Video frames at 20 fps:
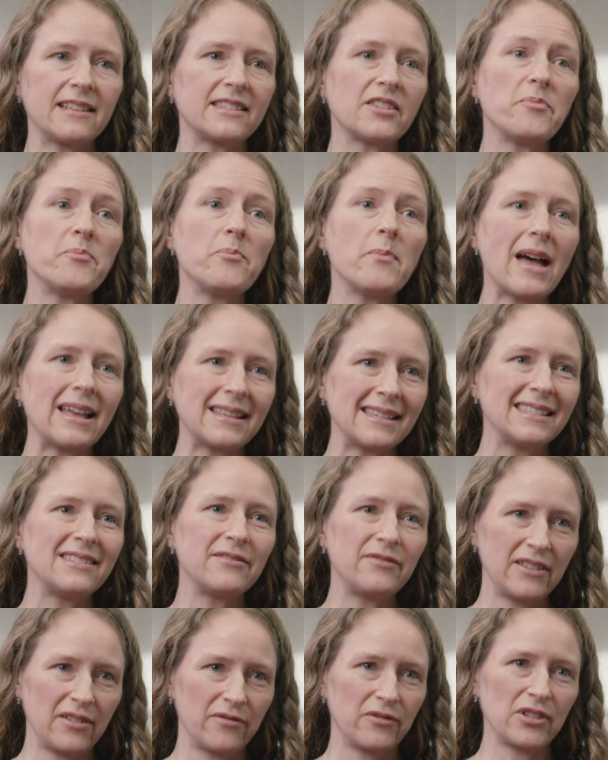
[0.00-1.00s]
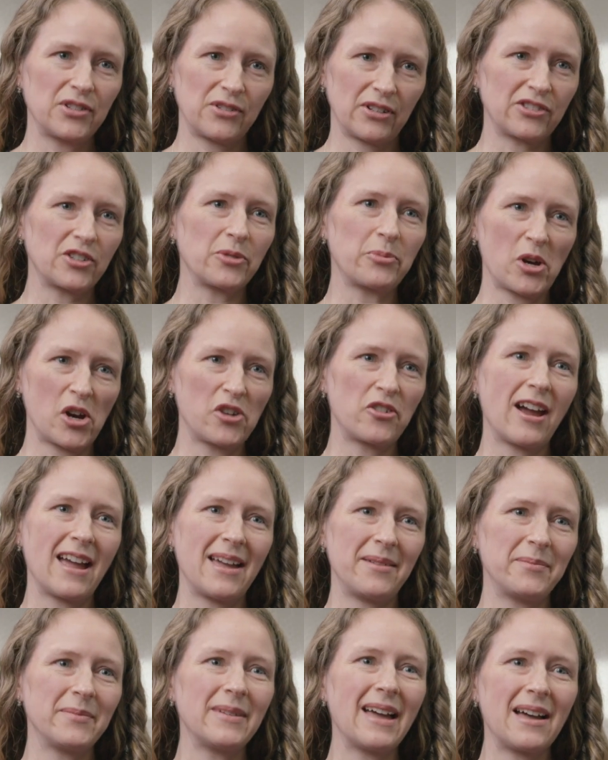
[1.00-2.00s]
has a massive infrastructure
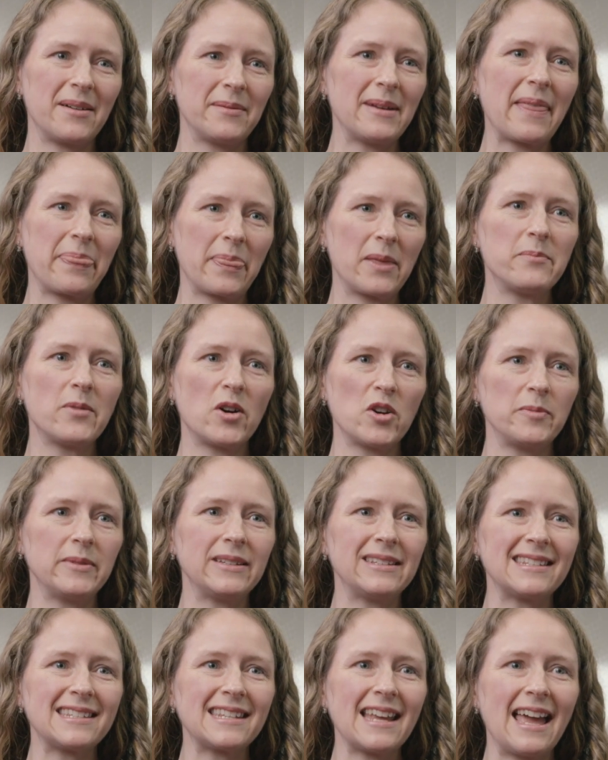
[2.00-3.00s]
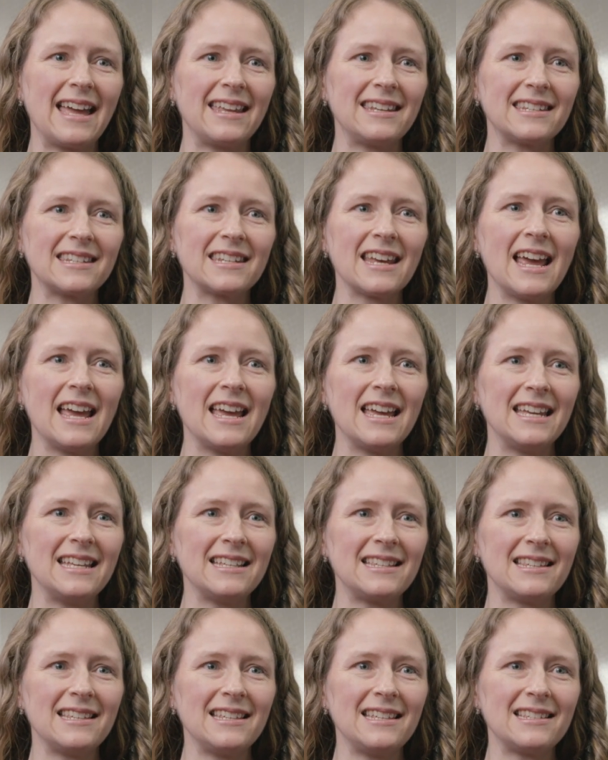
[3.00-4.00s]
program um, at the moment, and
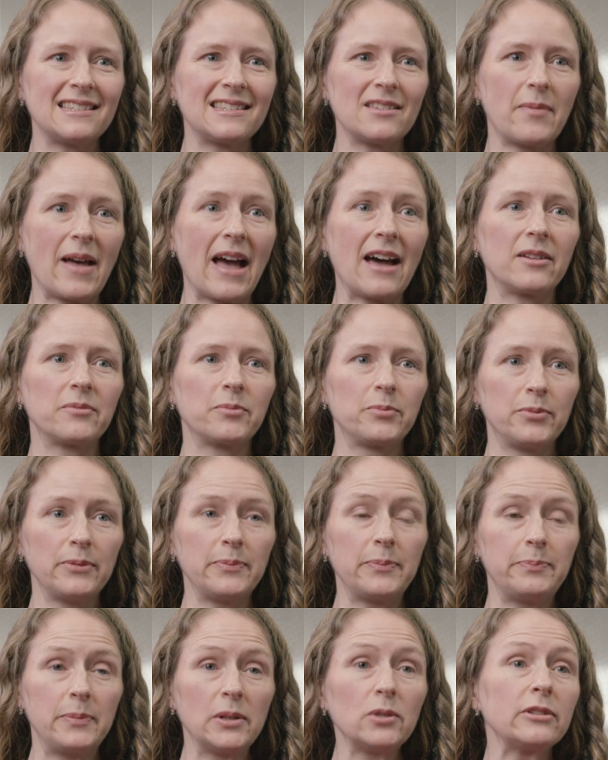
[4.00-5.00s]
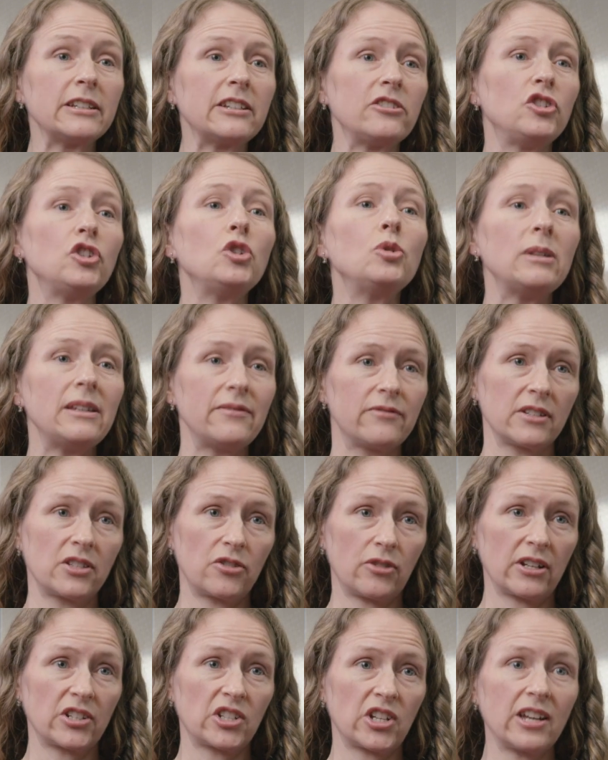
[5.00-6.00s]
it, it's about building new
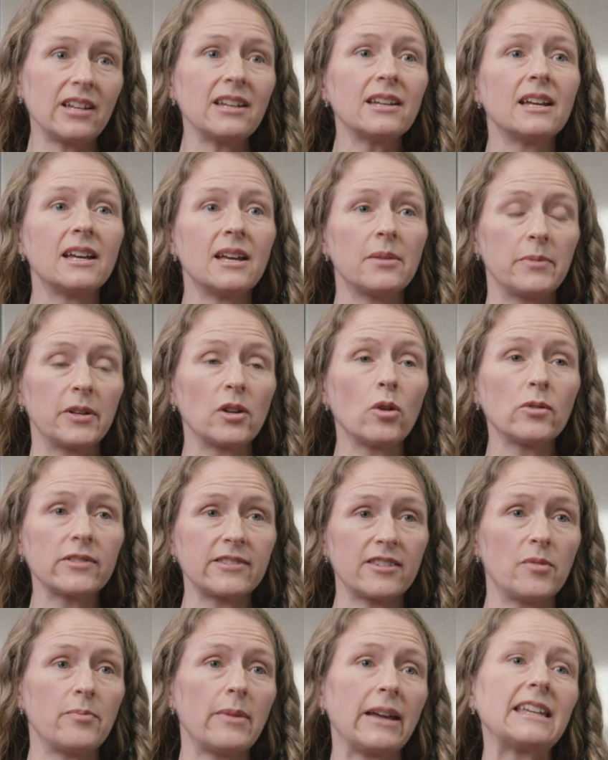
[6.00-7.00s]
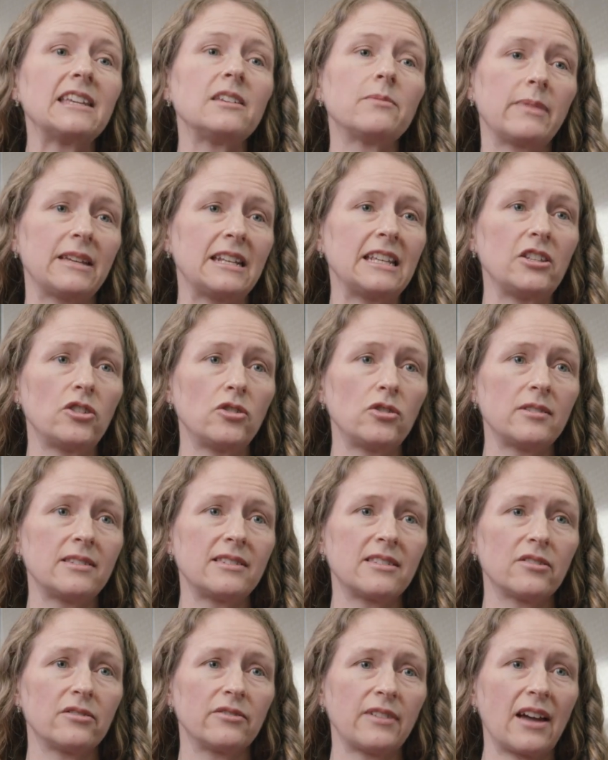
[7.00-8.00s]
infrastructure but also making better
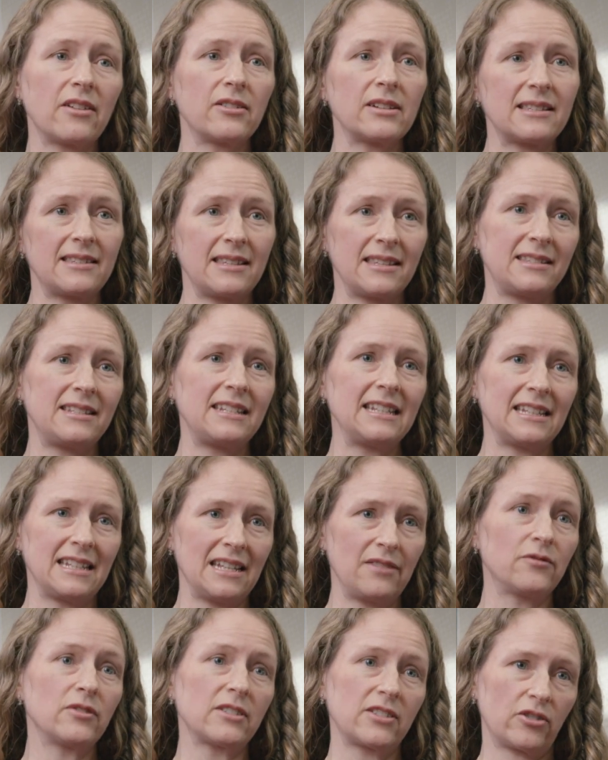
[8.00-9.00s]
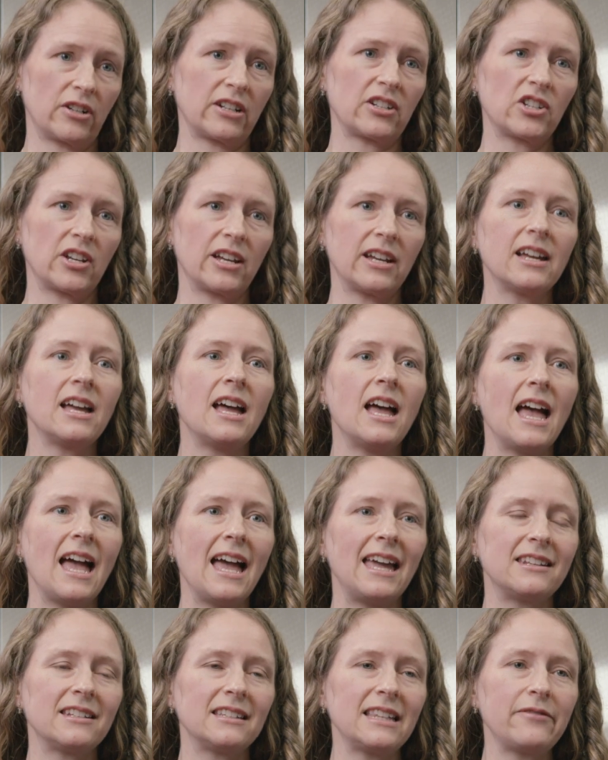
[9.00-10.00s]
use of our existing infrastructure.
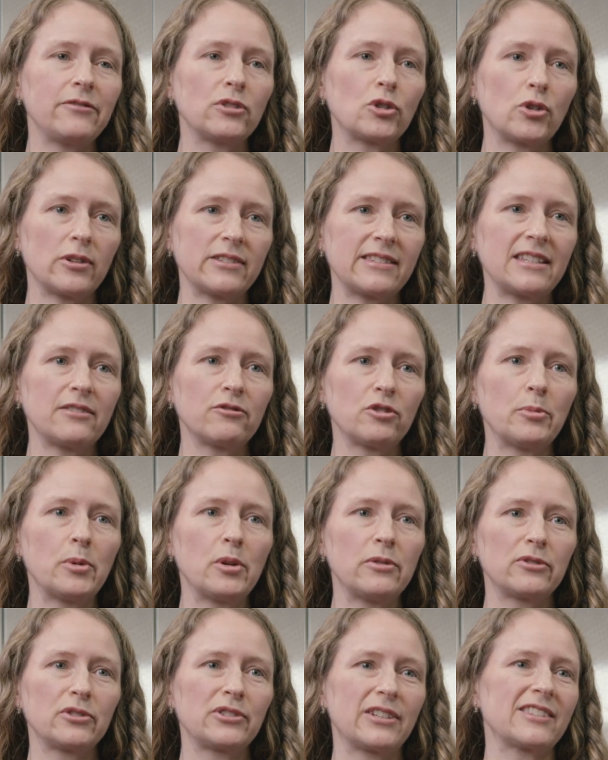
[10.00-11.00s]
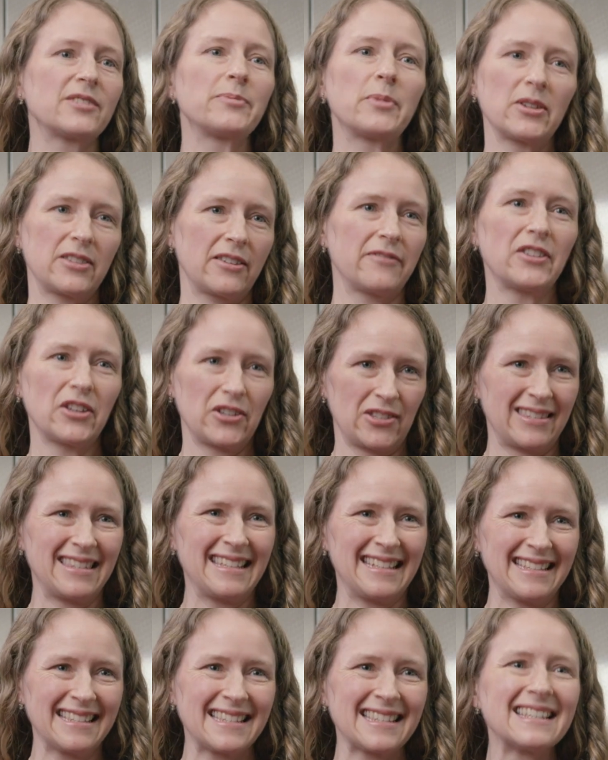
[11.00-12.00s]
And a level crossing removal does both of those
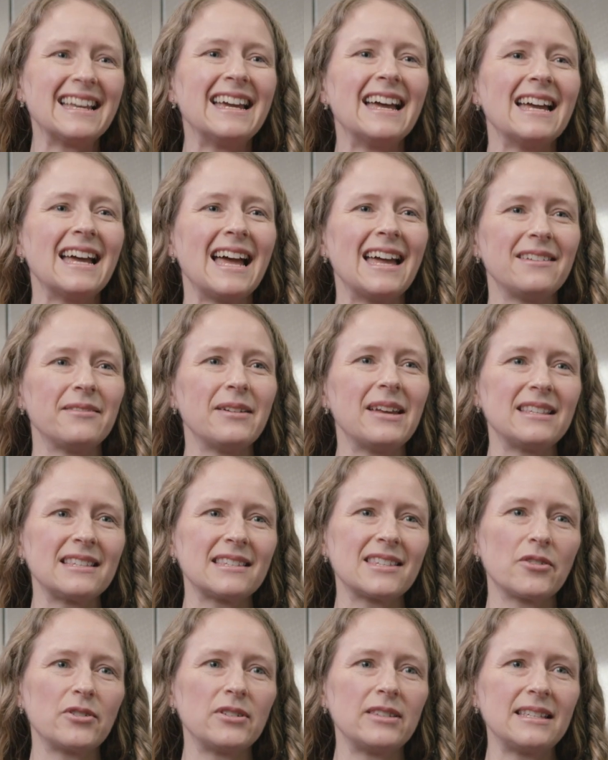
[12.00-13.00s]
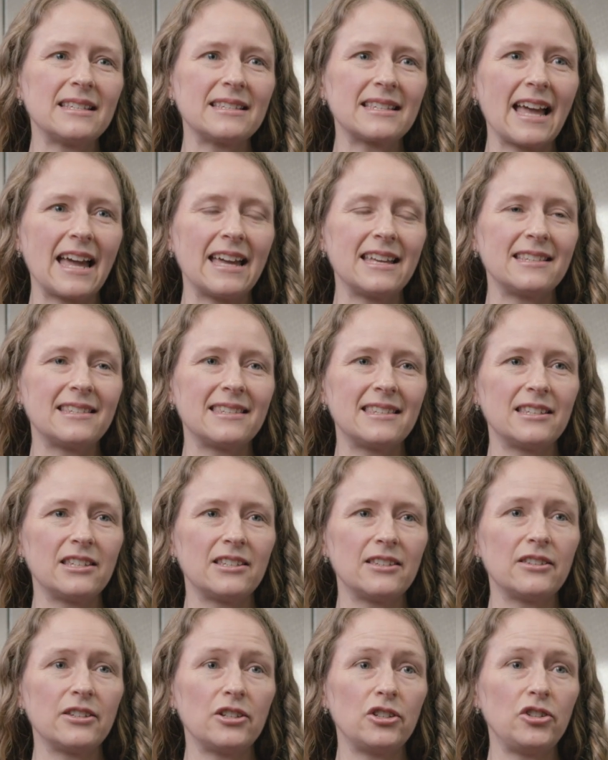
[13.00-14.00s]
things. Um, and so, in this case,
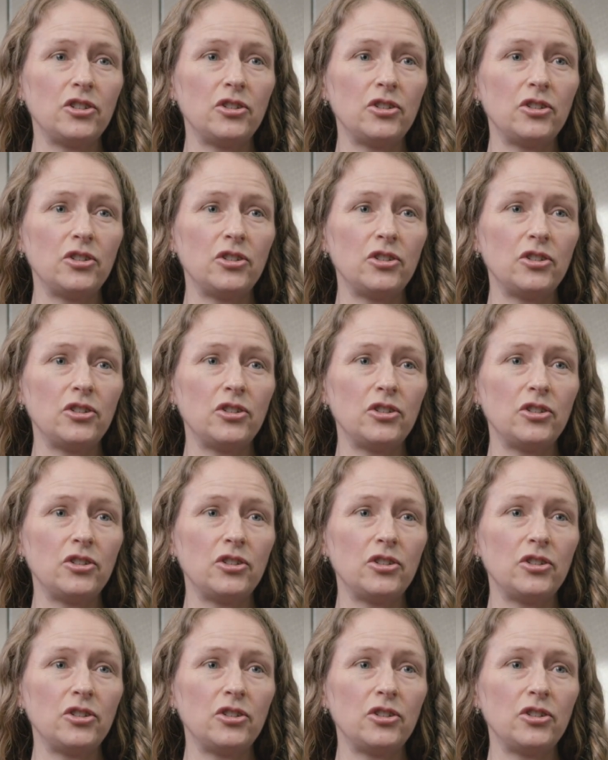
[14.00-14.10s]
the, the